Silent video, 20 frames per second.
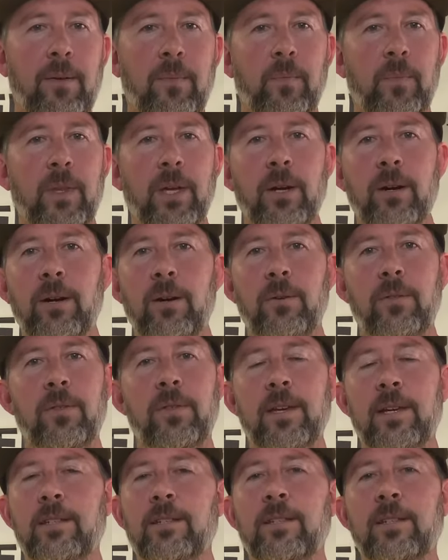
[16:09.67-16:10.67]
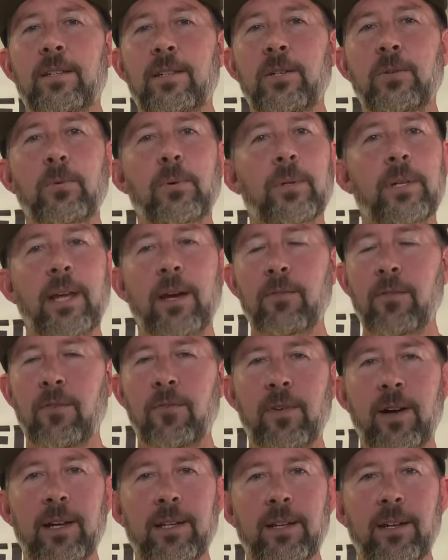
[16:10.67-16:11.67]
There are things that you will never
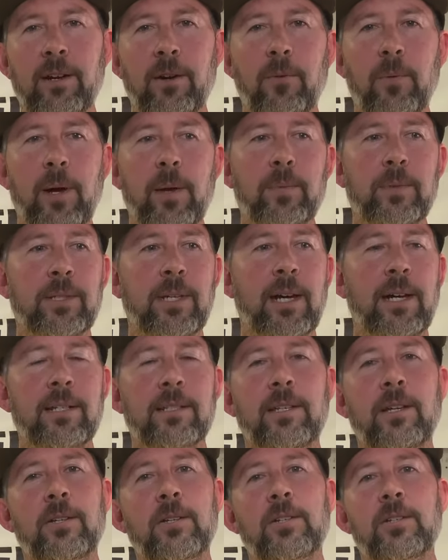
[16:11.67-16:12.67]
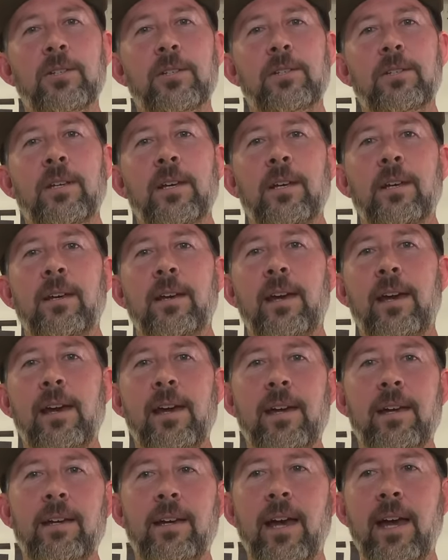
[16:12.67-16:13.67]
find on our website, such as
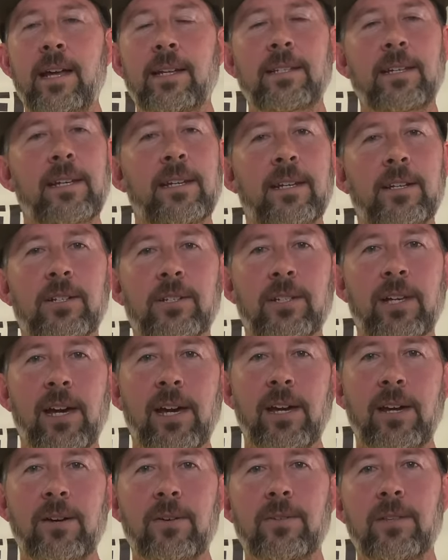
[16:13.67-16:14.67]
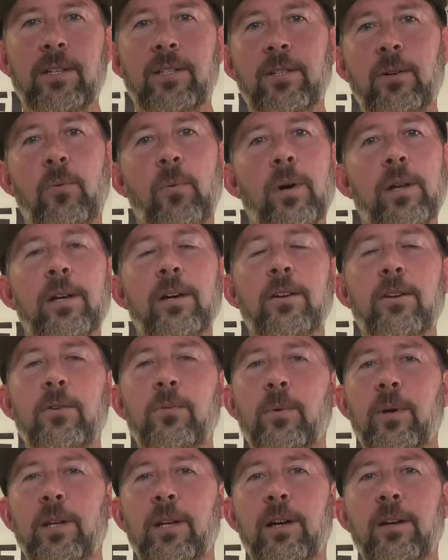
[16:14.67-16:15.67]
a 18-inch tire that's a
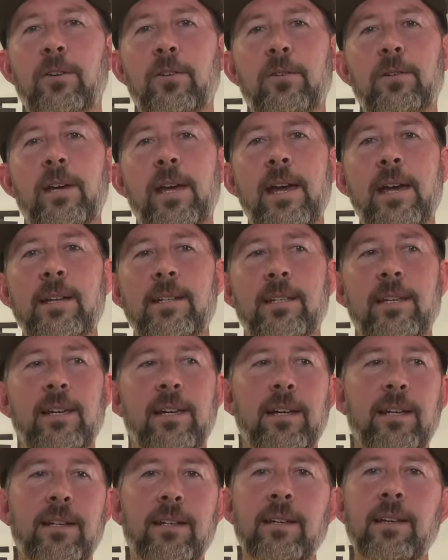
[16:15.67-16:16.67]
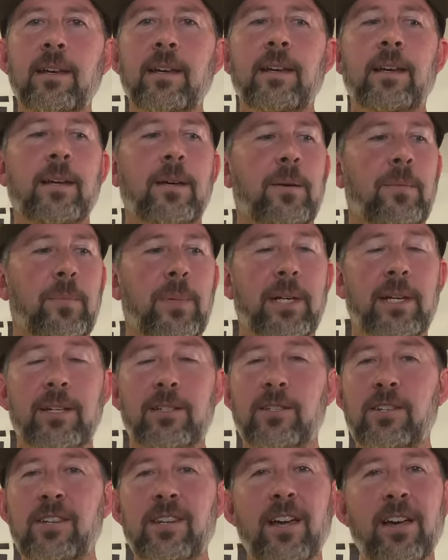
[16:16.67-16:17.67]
100/118,
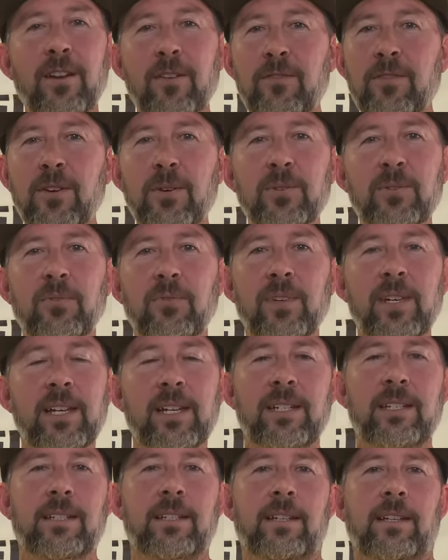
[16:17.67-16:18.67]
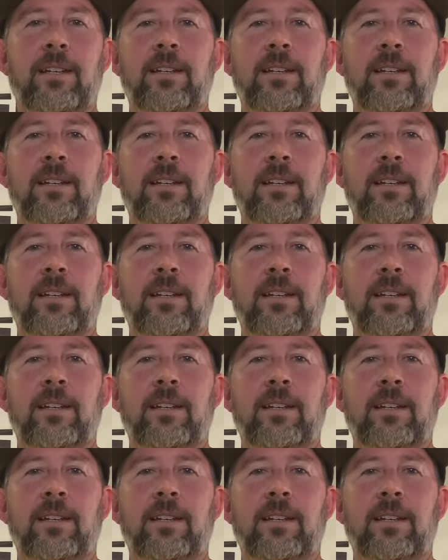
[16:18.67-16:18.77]
because none of those fit.